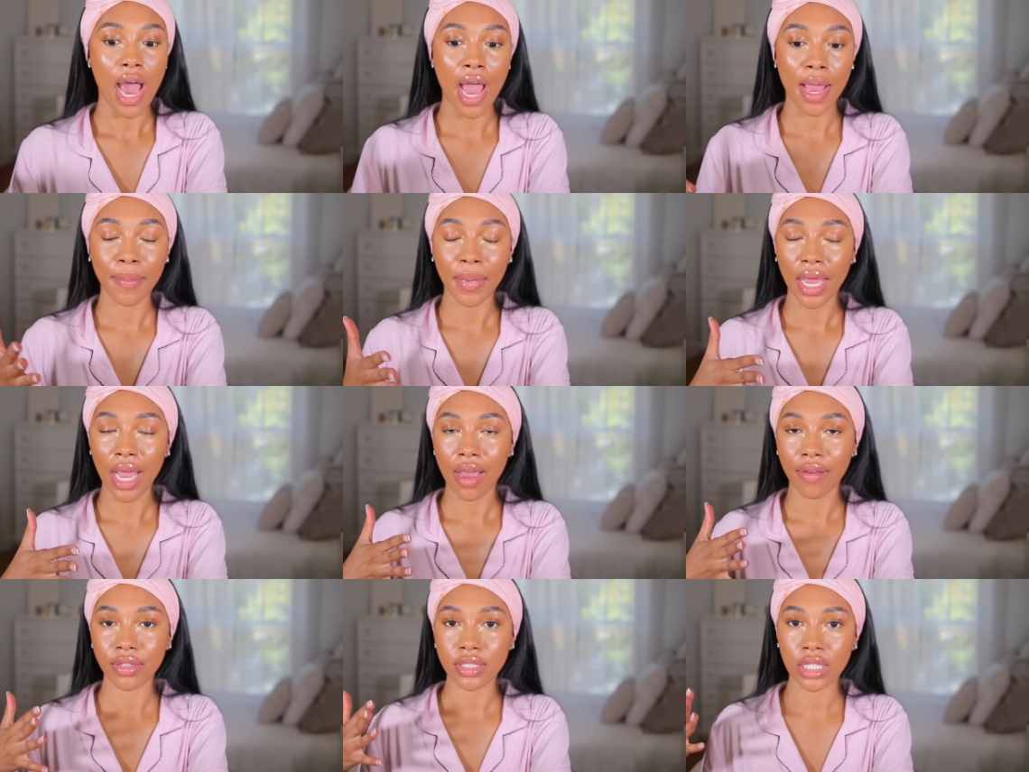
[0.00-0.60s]
I
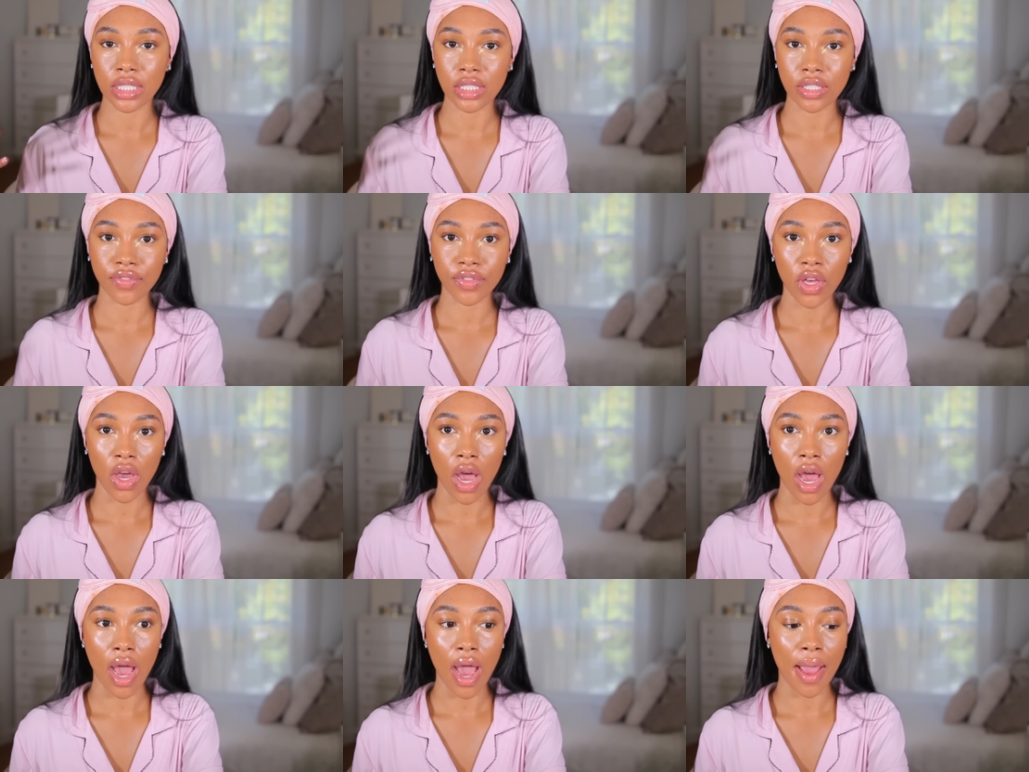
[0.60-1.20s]
might have a change of
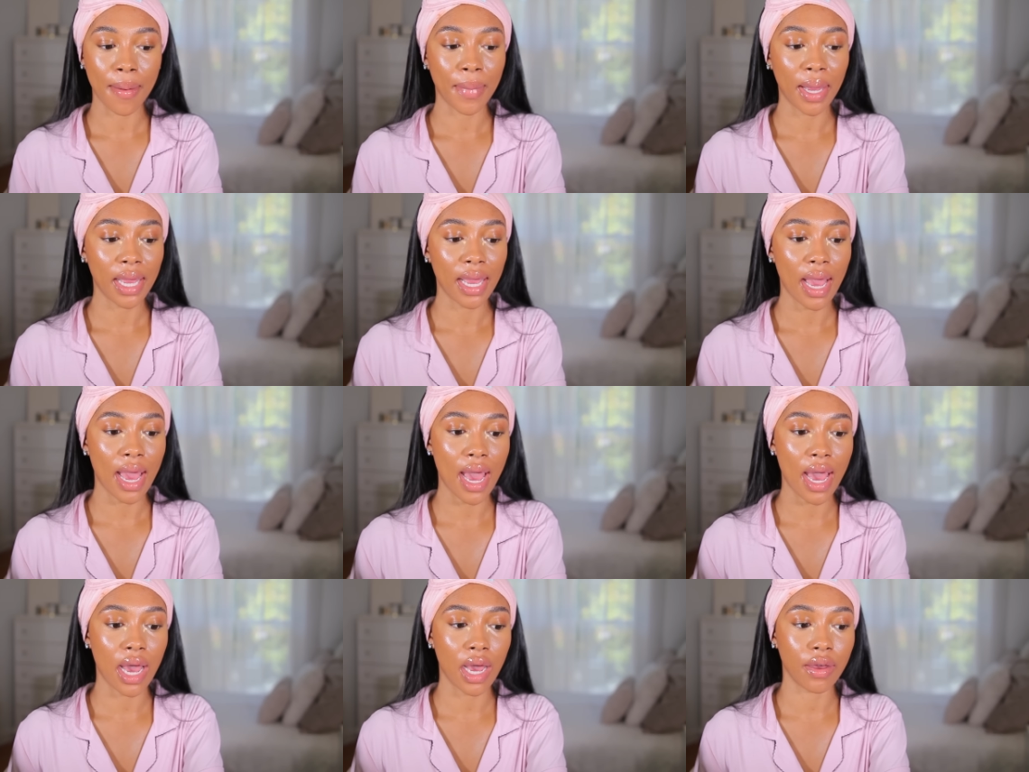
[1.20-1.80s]
thought. I might
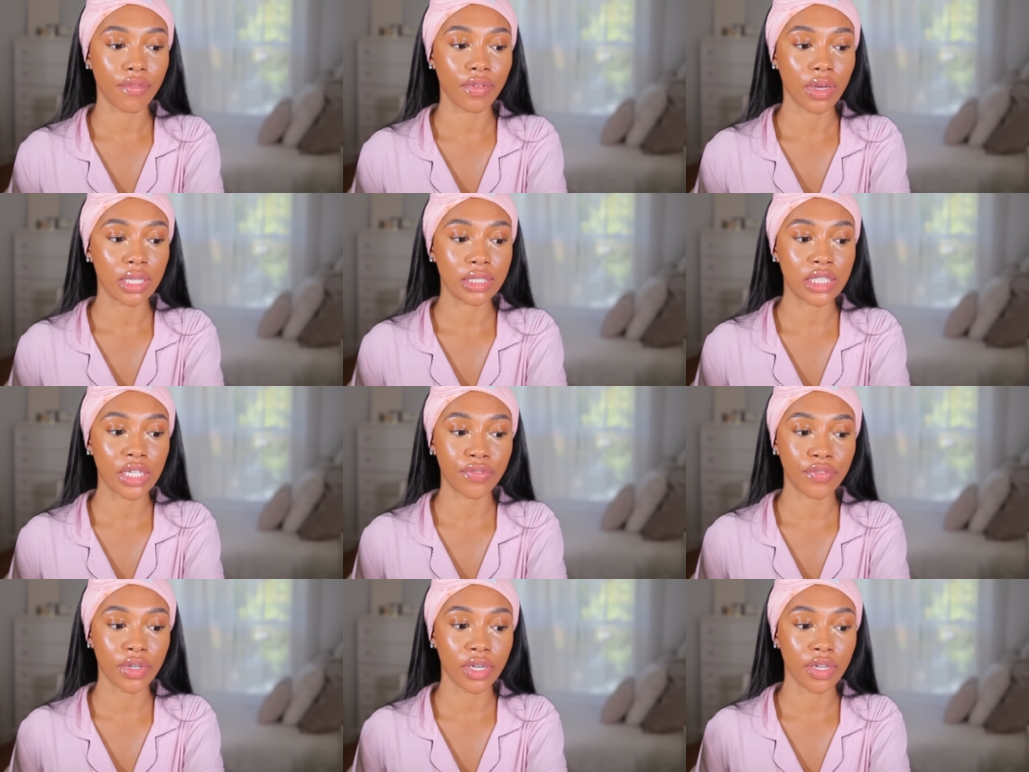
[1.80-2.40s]
have a
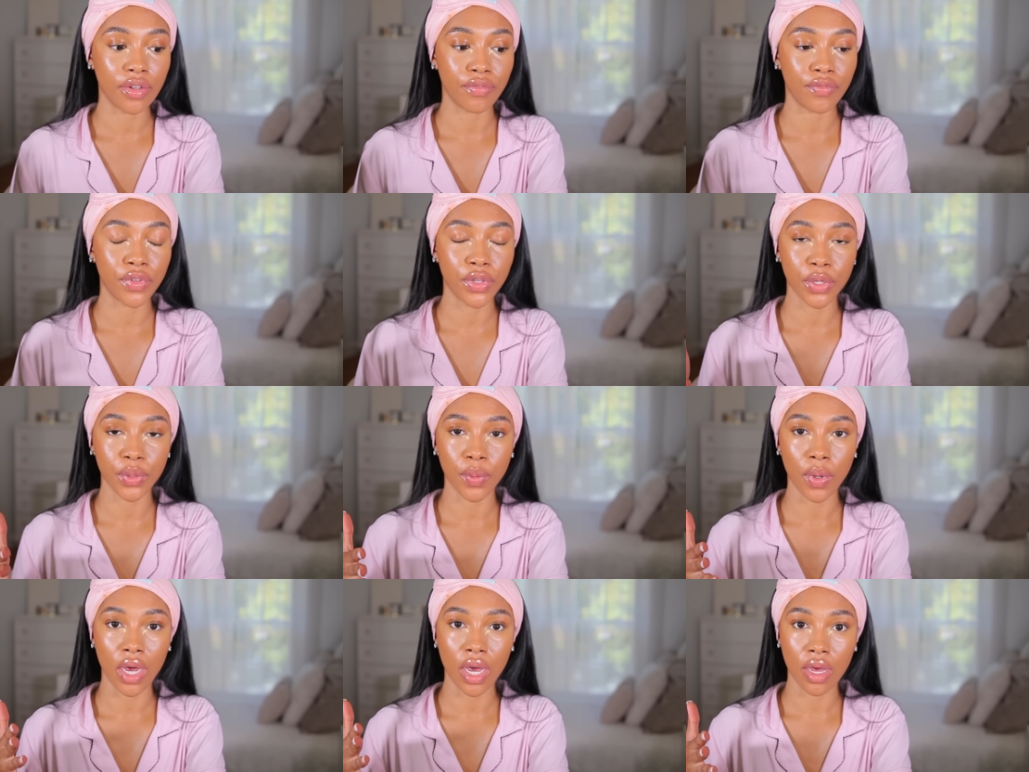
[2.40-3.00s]
different
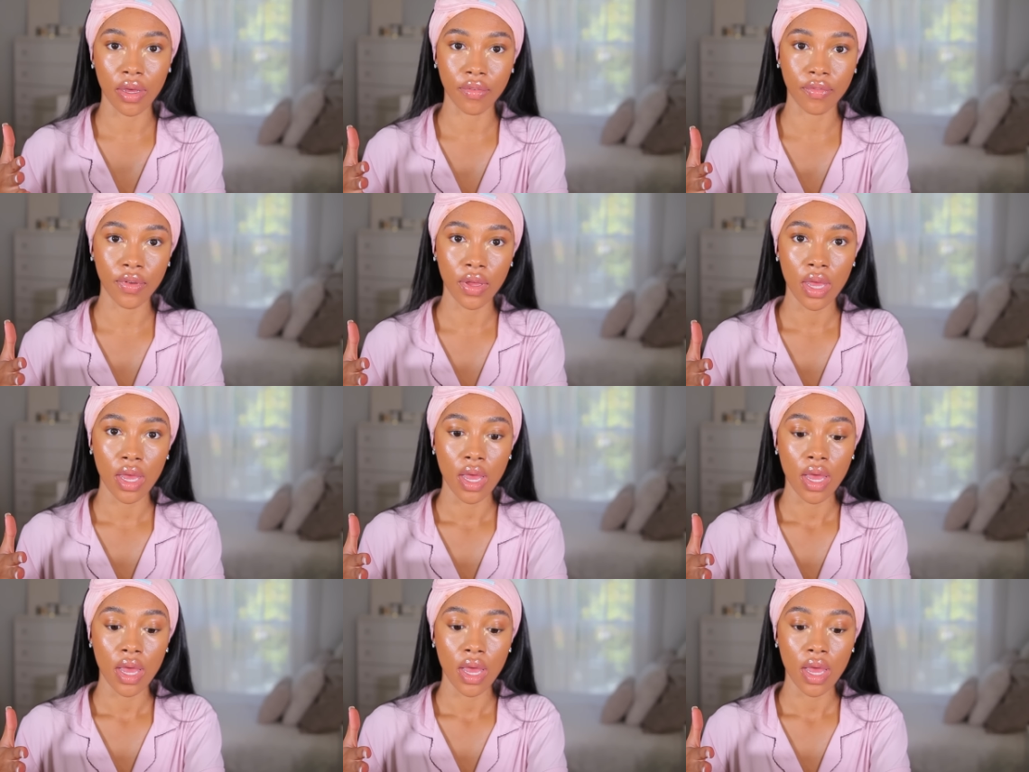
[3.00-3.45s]
view of